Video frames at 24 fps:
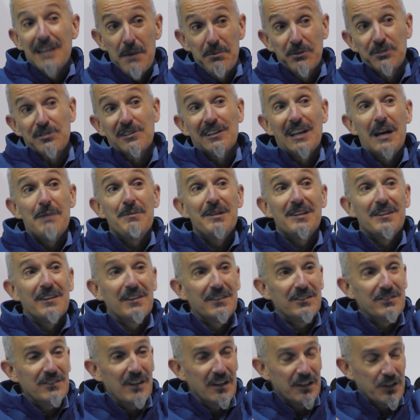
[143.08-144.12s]
Labels and Labeling
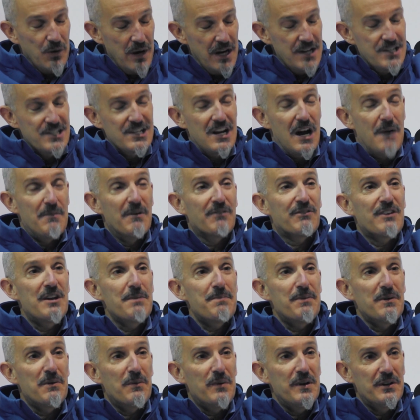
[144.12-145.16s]
does a great job of
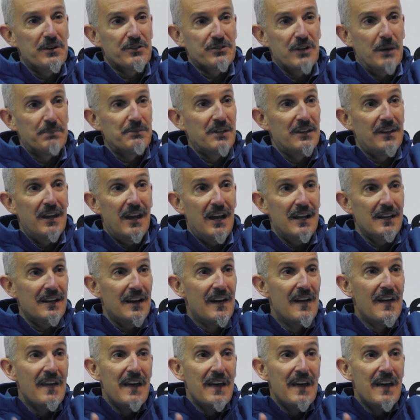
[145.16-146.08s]
keeping readers up to date